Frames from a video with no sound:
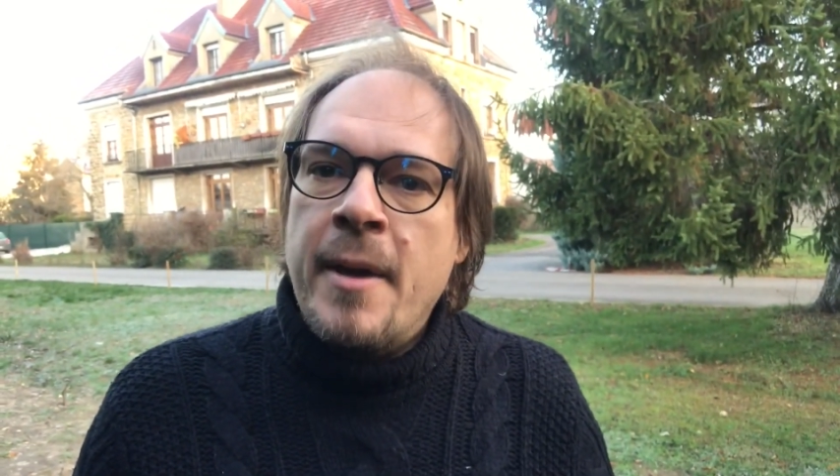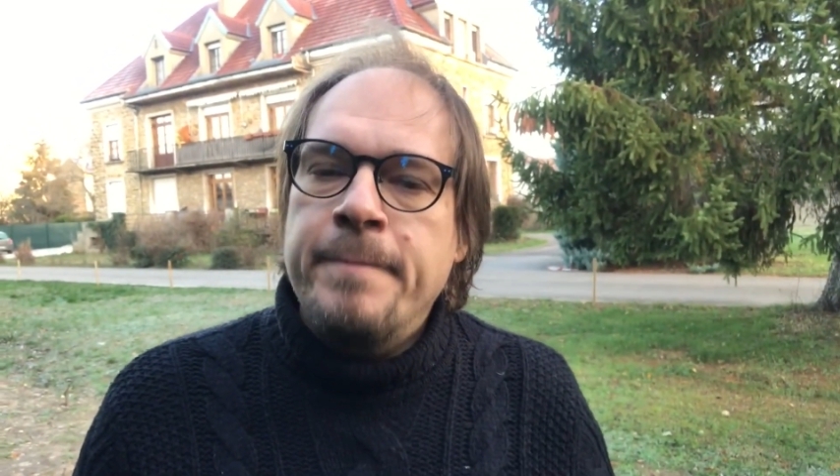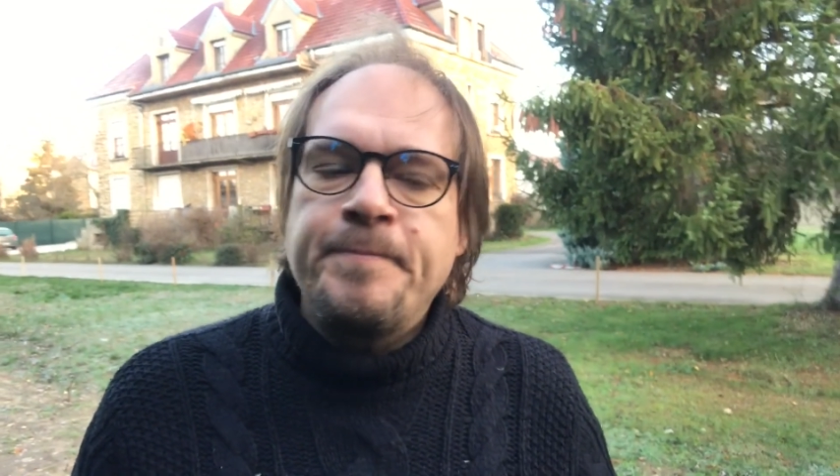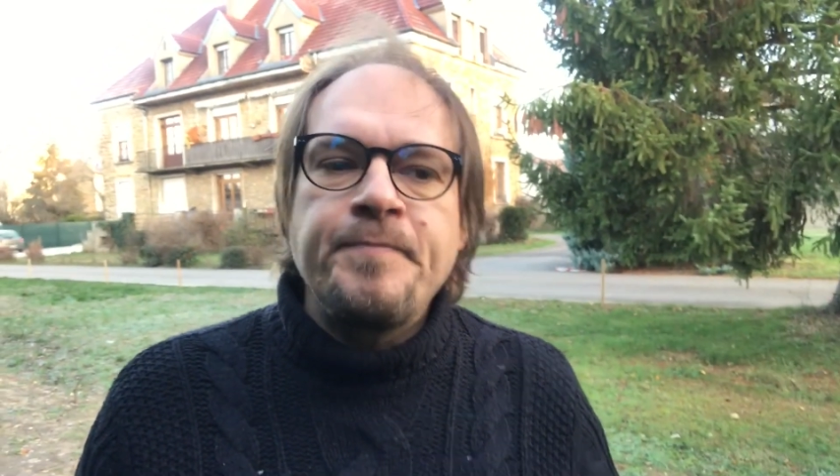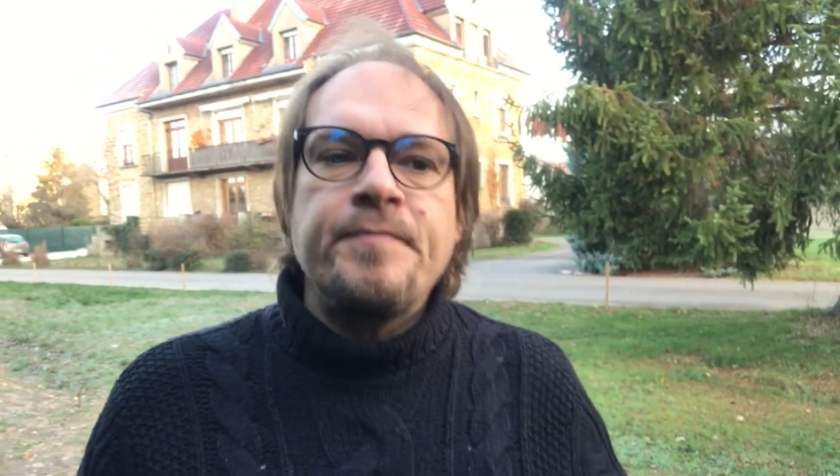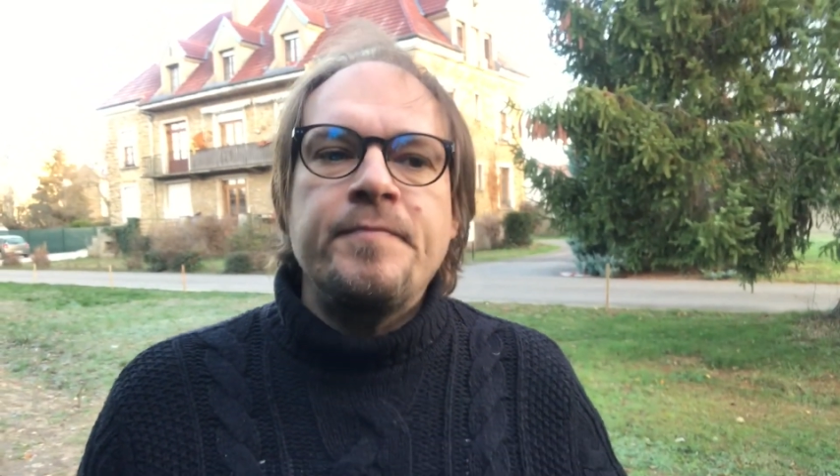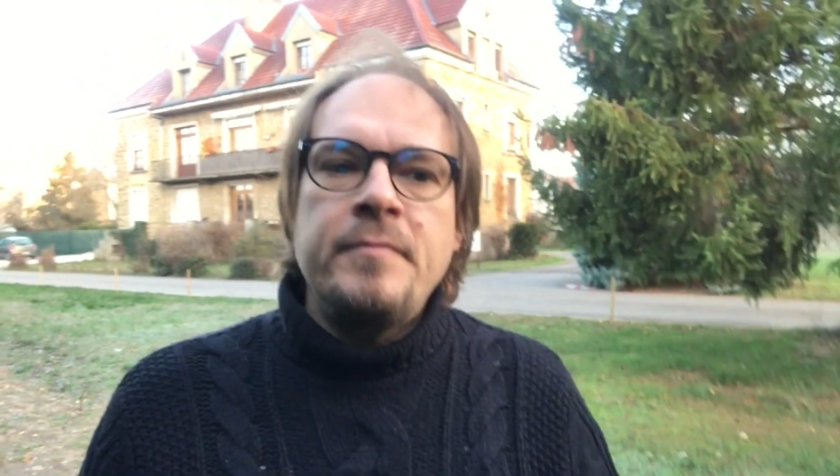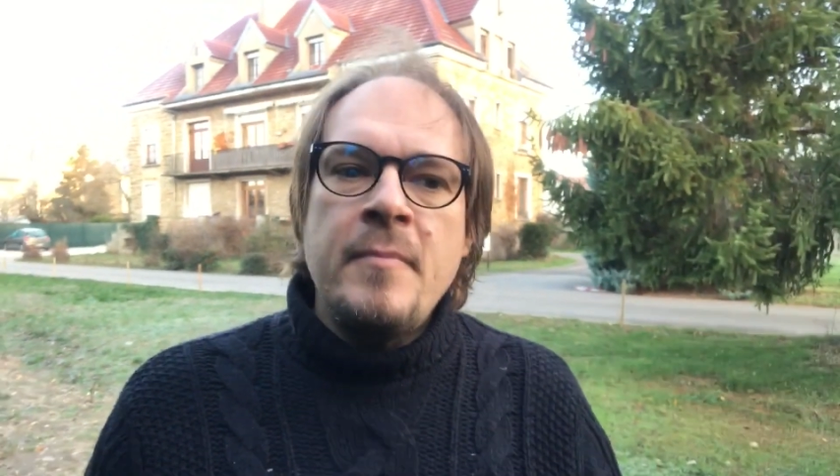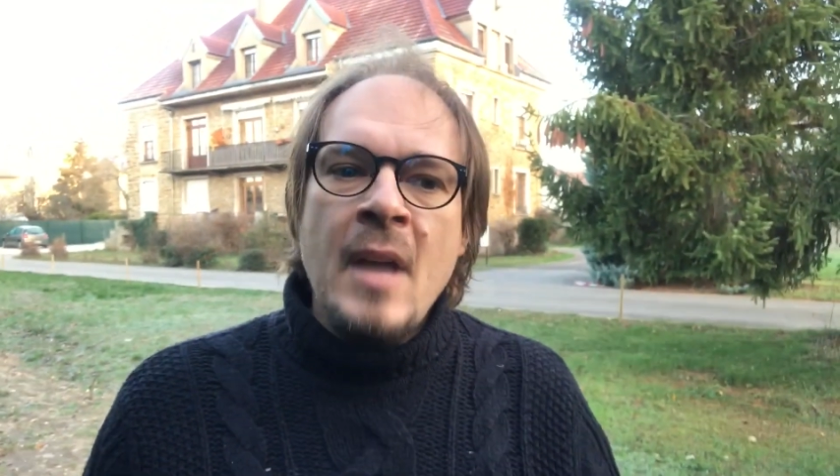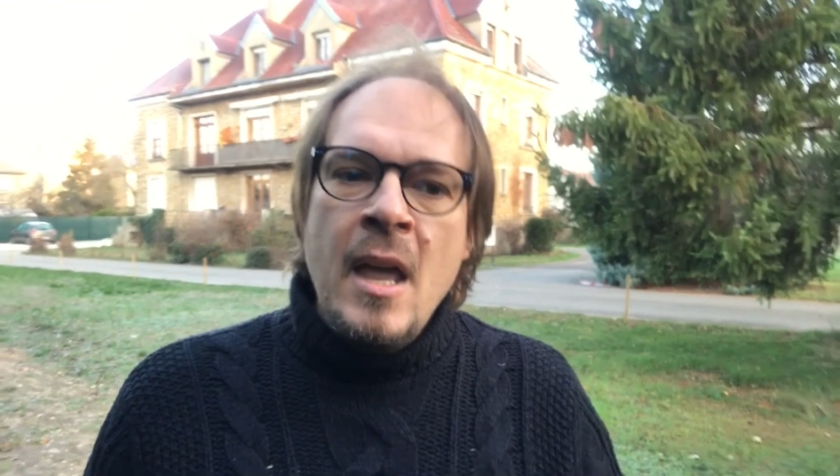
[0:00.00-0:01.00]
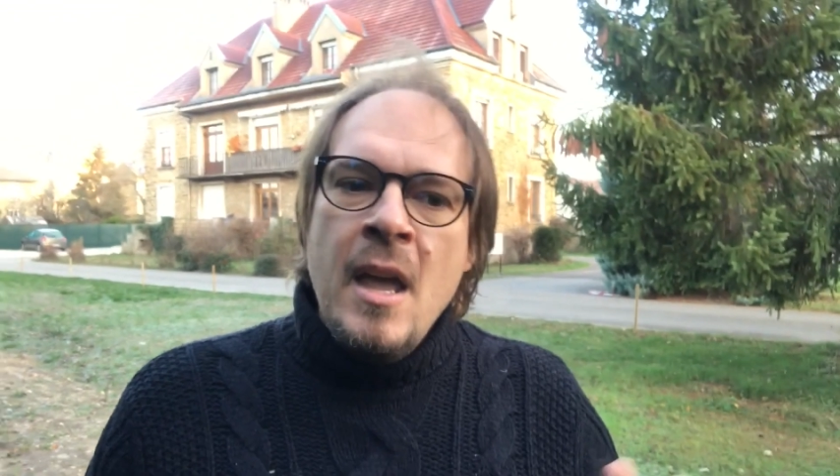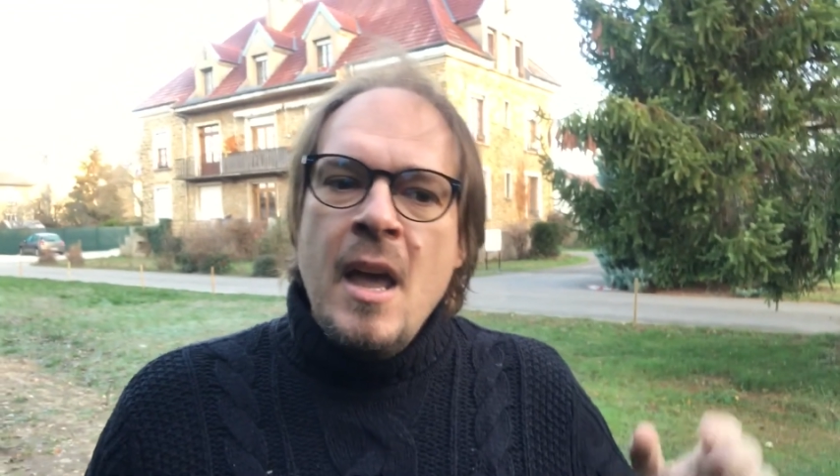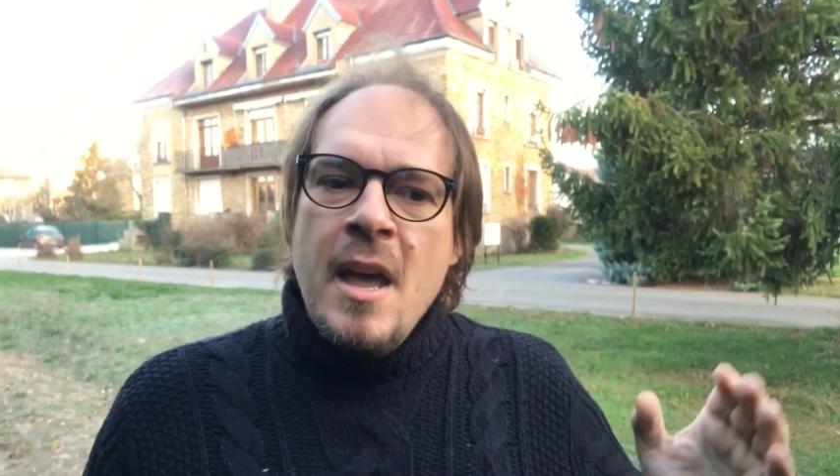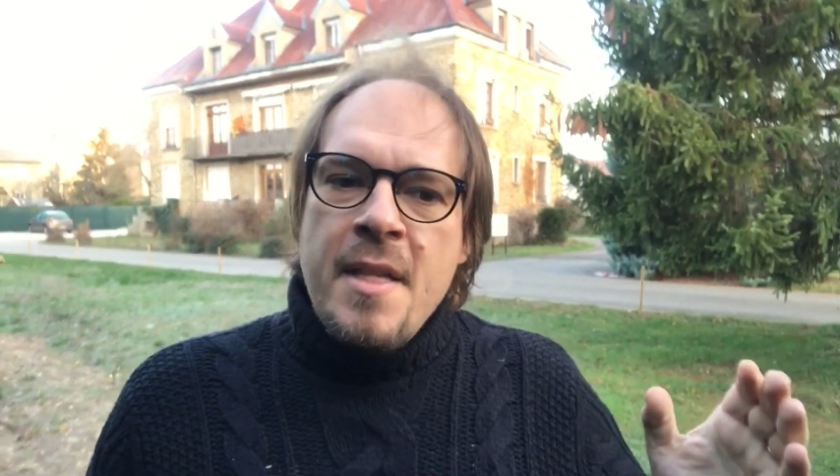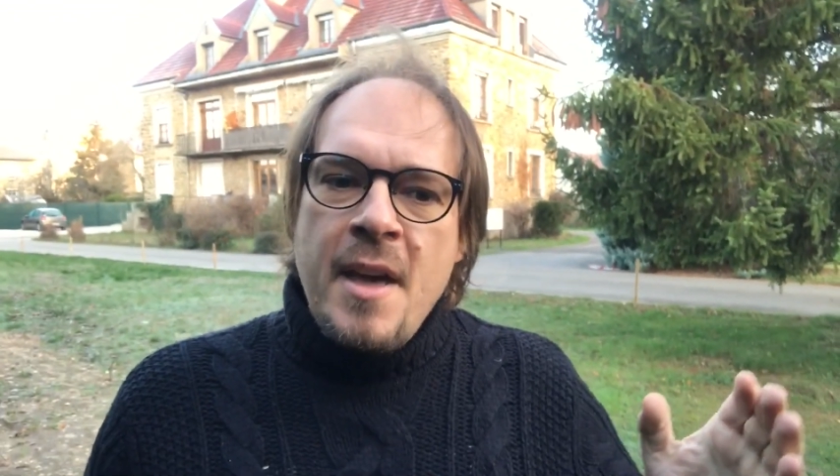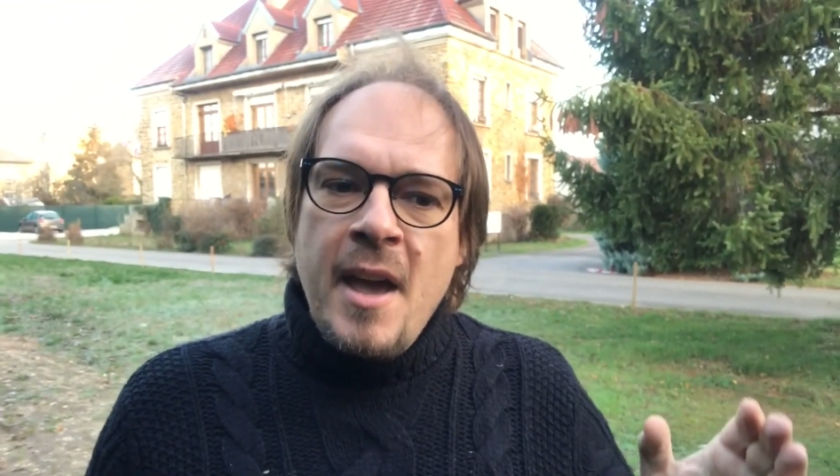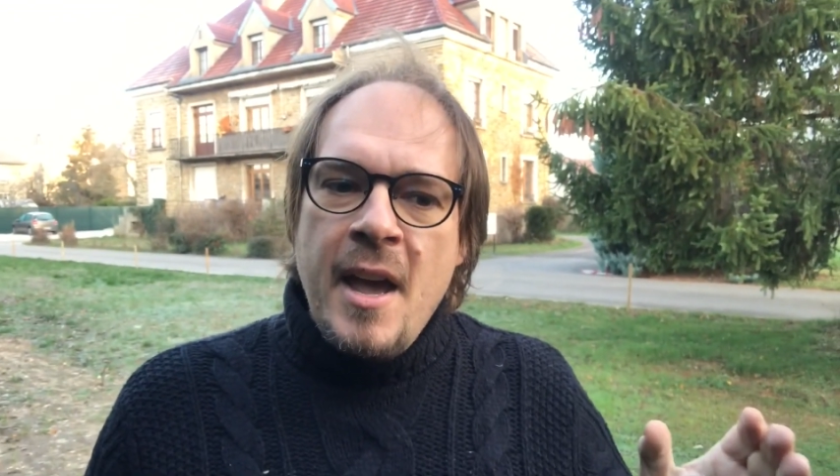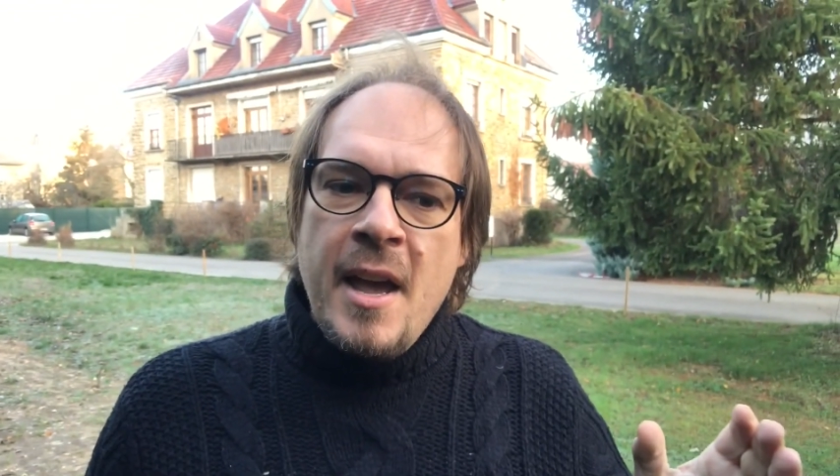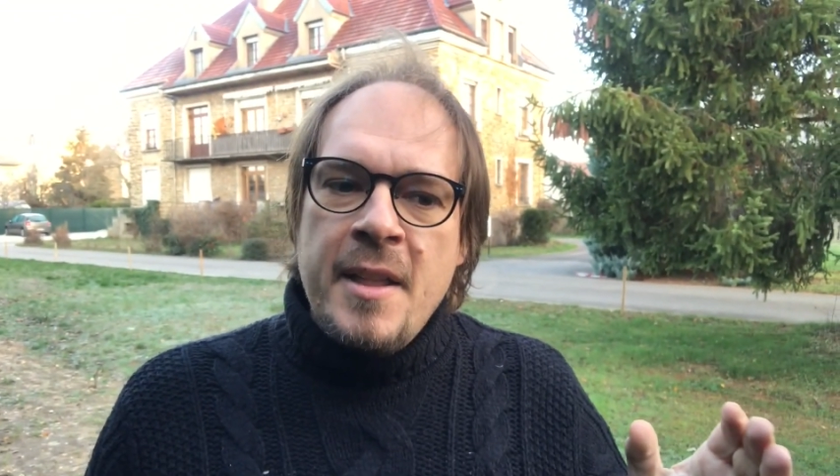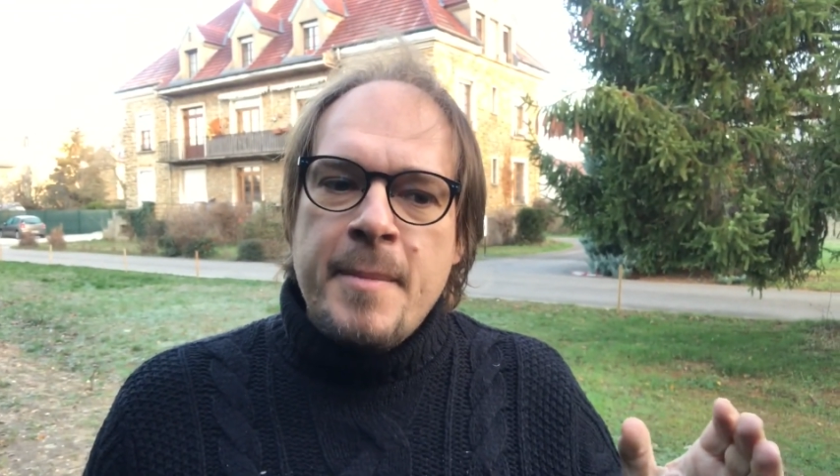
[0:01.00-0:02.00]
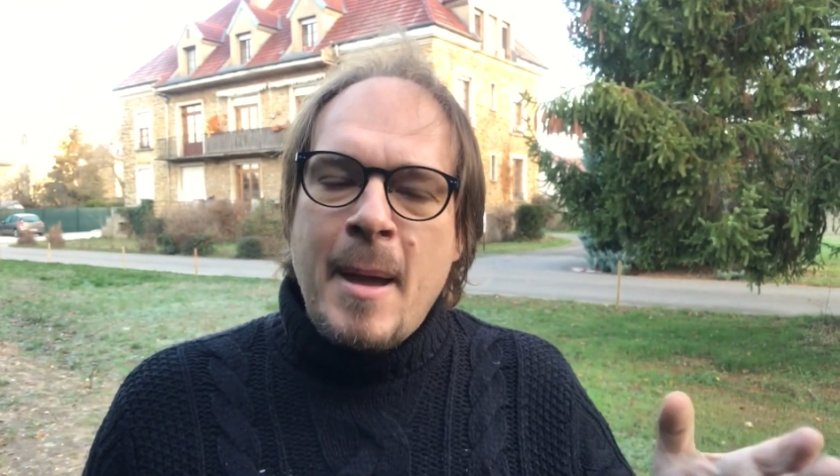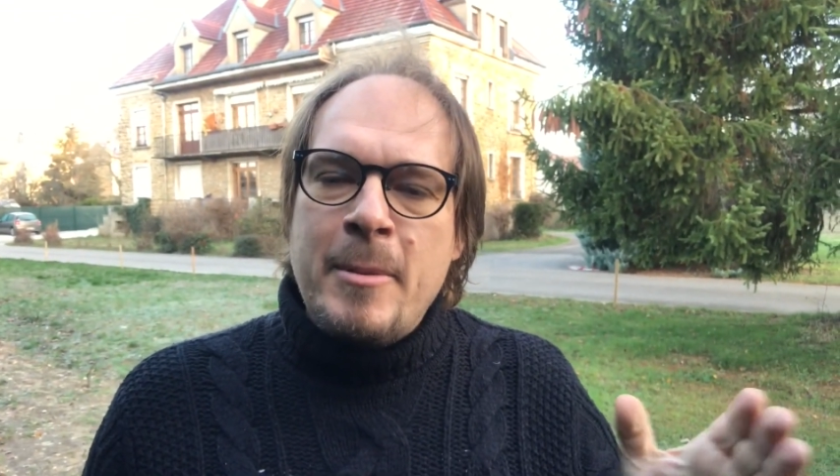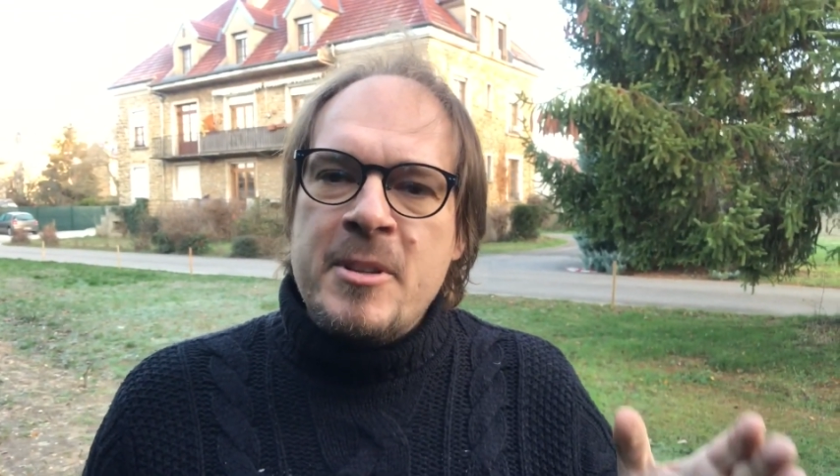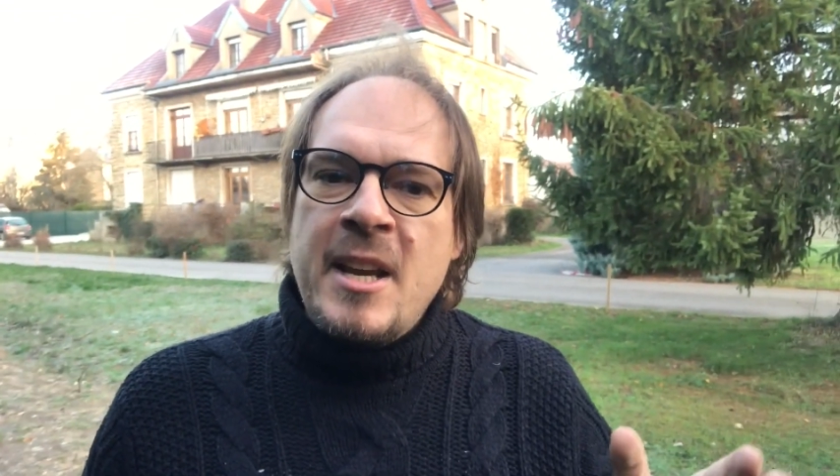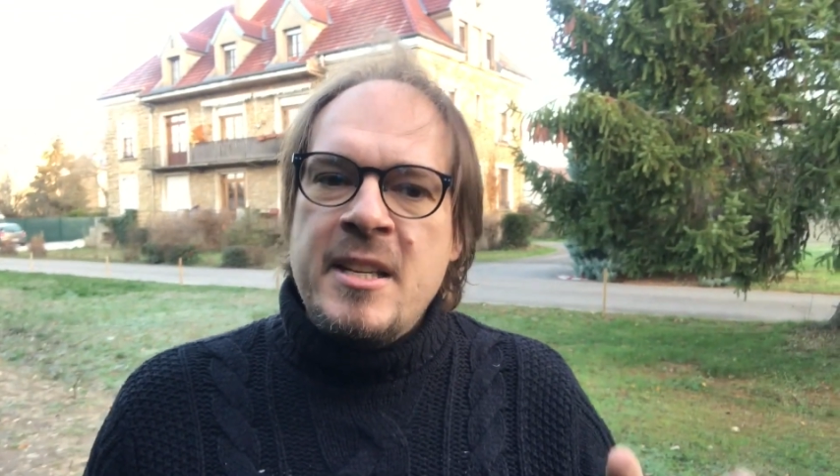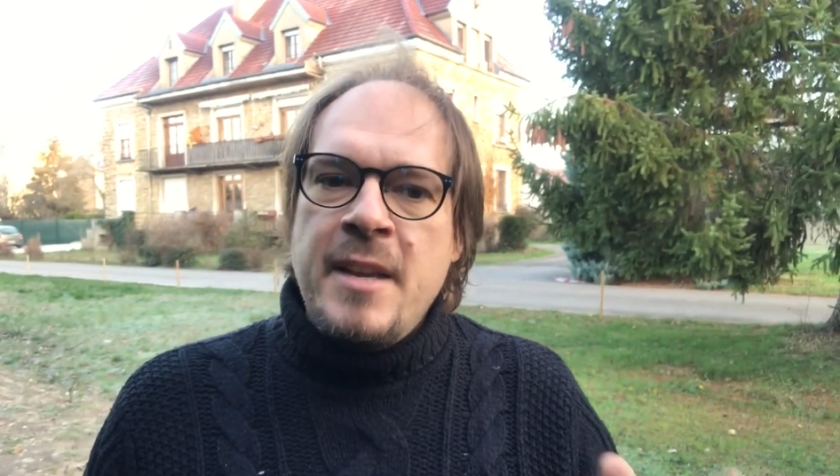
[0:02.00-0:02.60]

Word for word: Uh, the Bible says,